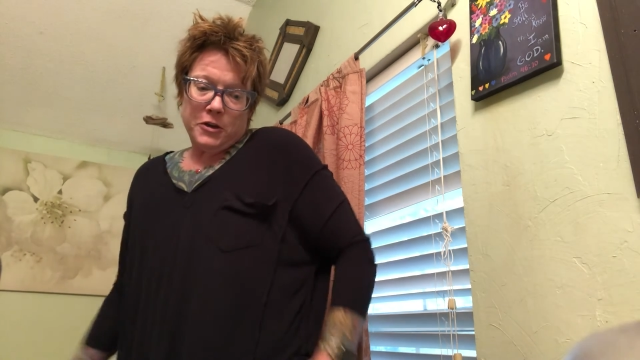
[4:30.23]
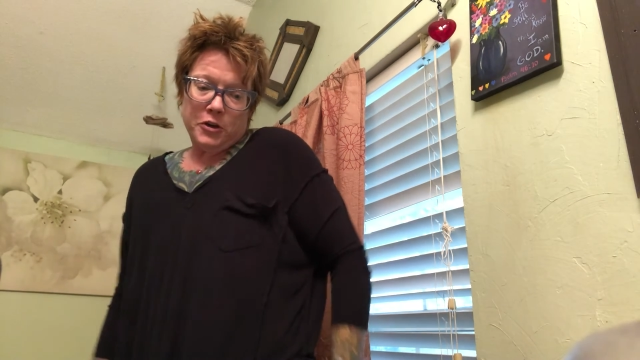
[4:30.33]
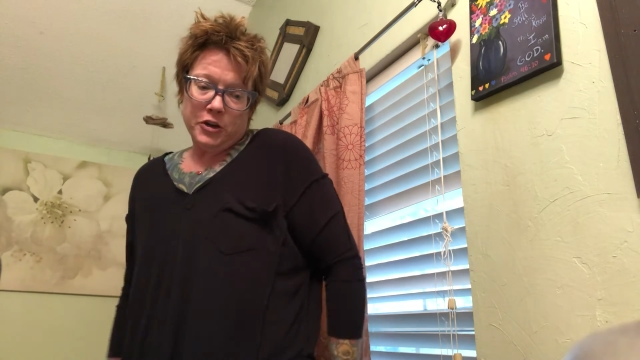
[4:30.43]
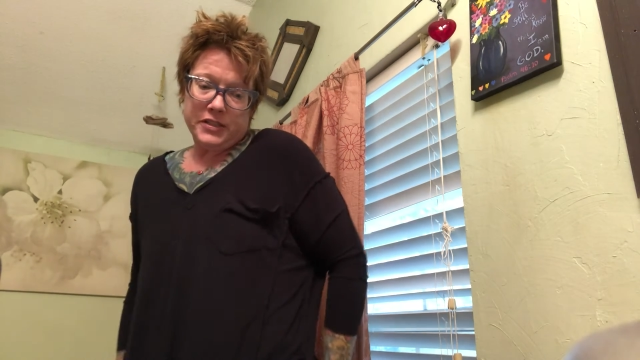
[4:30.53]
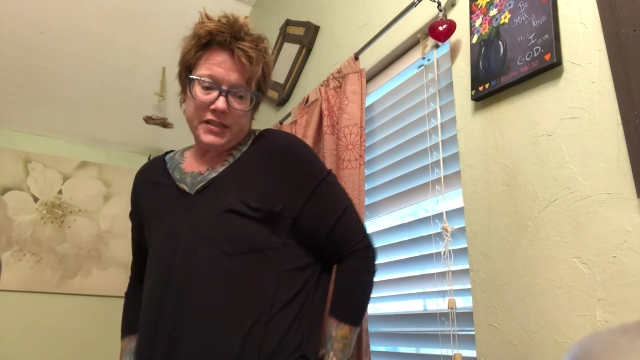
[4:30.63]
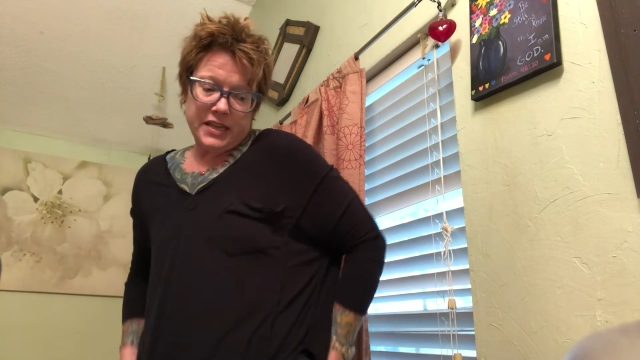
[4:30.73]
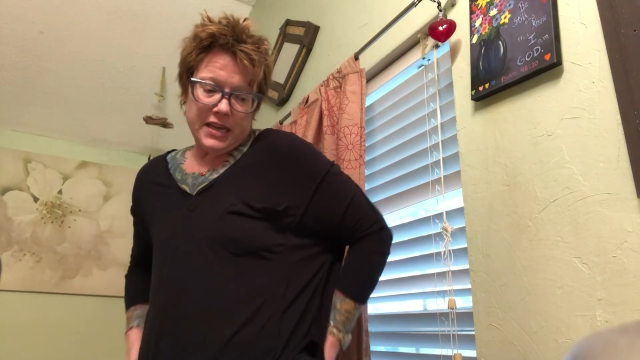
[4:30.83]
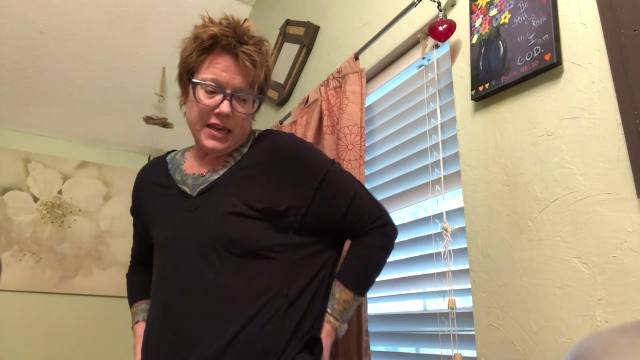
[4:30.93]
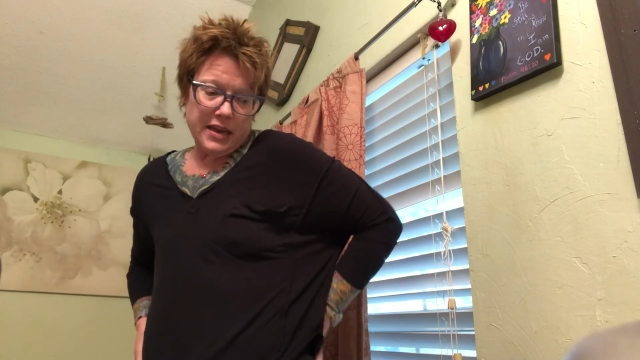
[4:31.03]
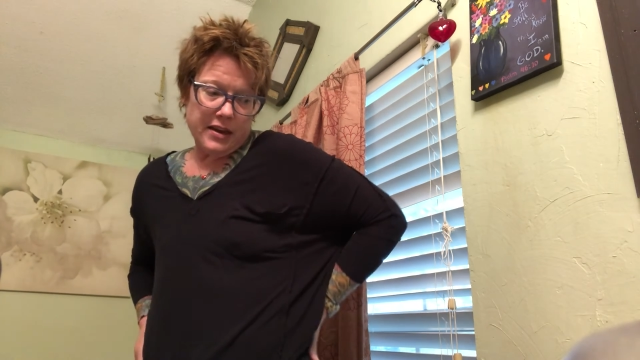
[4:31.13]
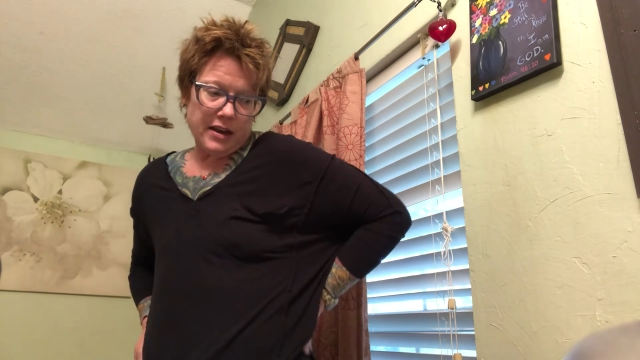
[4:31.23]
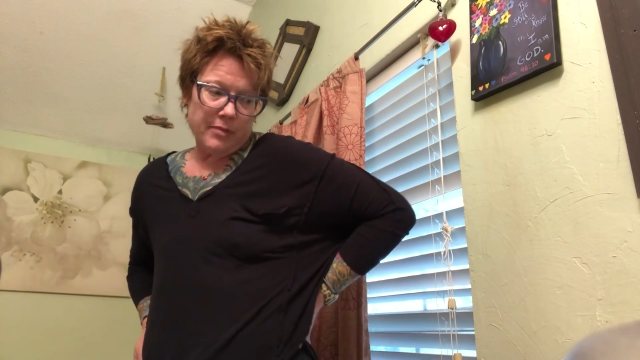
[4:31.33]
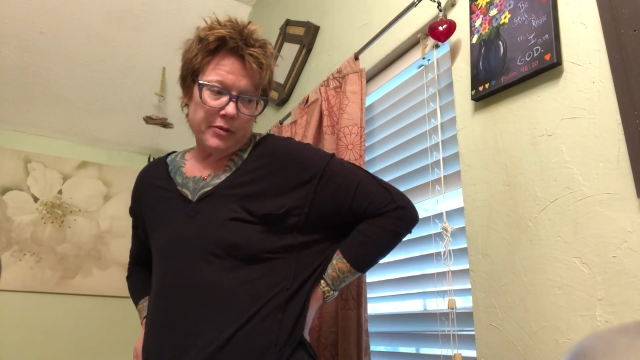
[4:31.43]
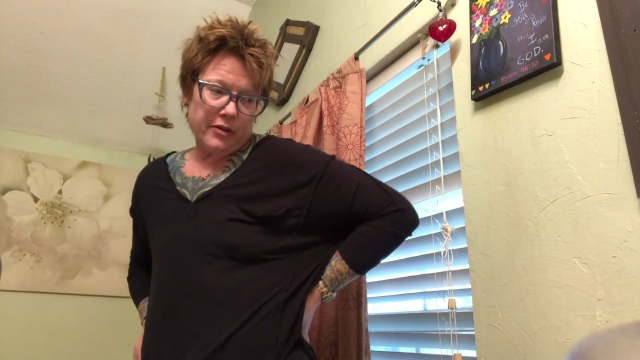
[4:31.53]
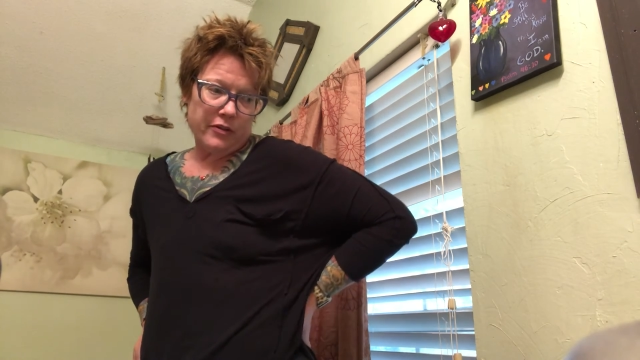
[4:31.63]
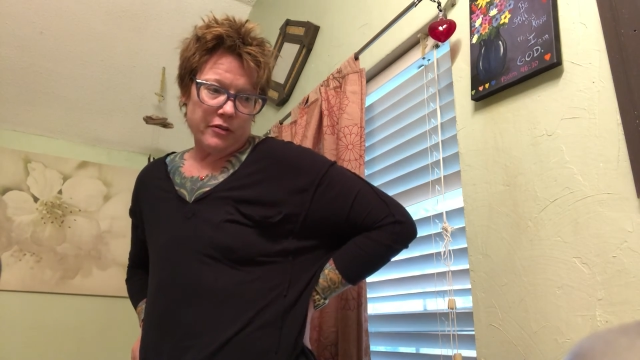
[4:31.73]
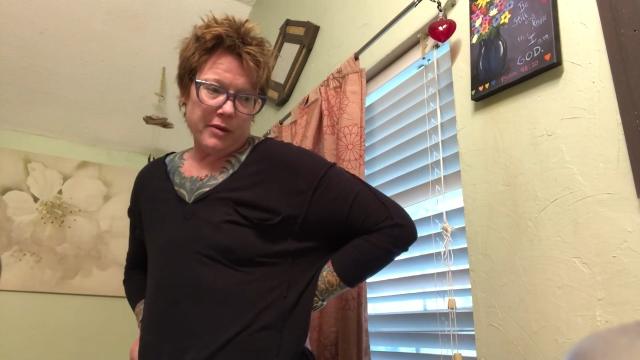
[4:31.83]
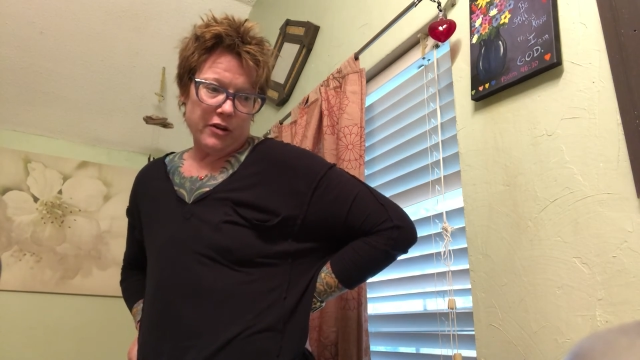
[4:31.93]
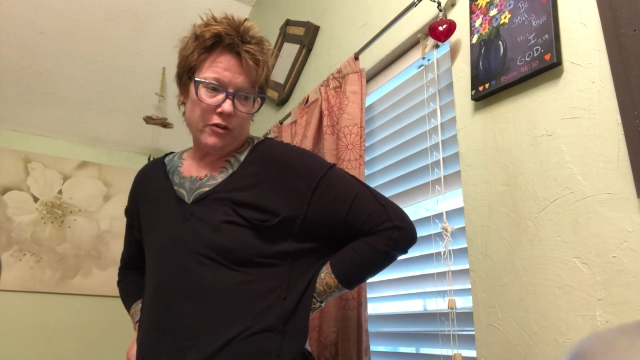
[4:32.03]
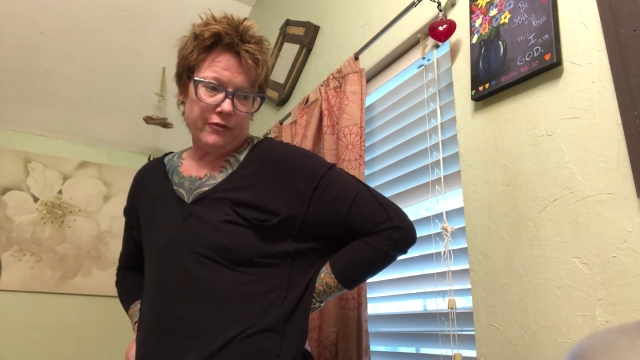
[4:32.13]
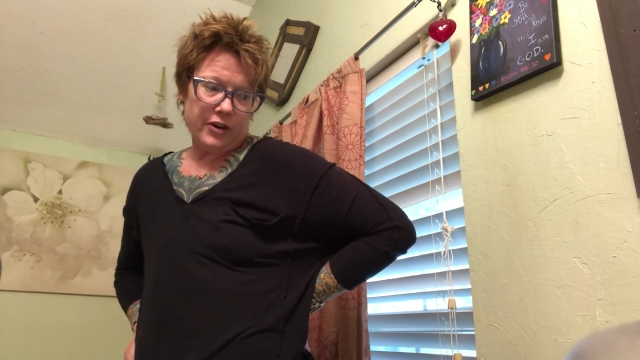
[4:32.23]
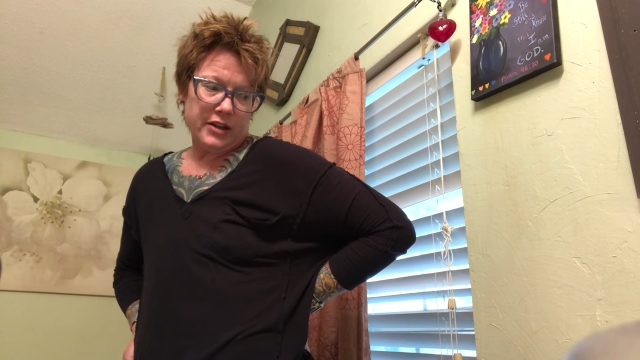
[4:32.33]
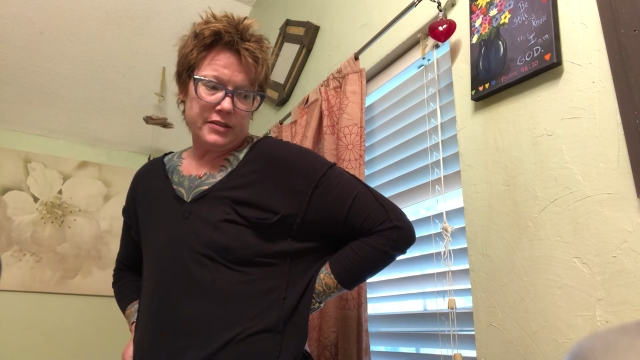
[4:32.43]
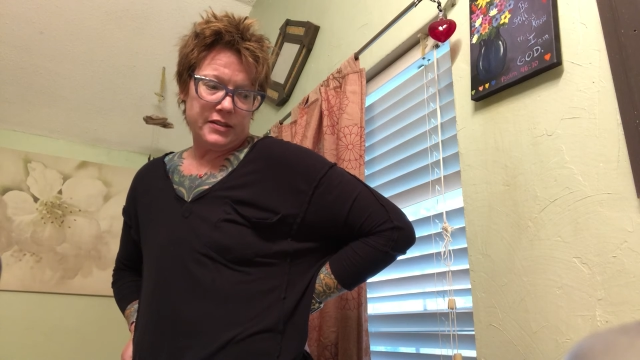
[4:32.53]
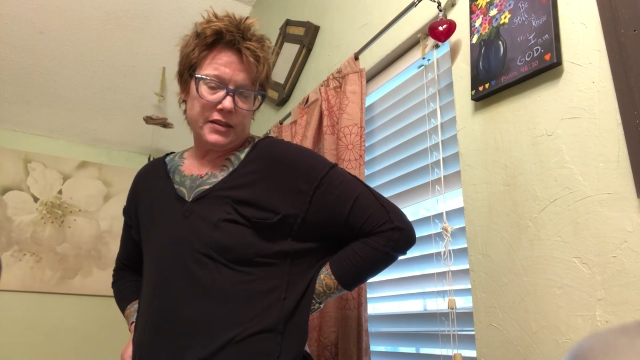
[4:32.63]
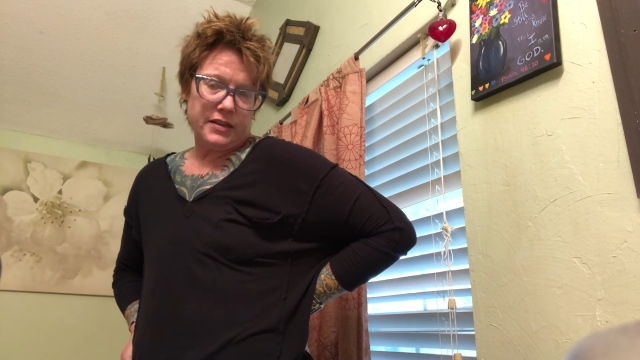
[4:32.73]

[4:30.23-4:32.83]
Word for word: Christy and a couple other of my girlfriends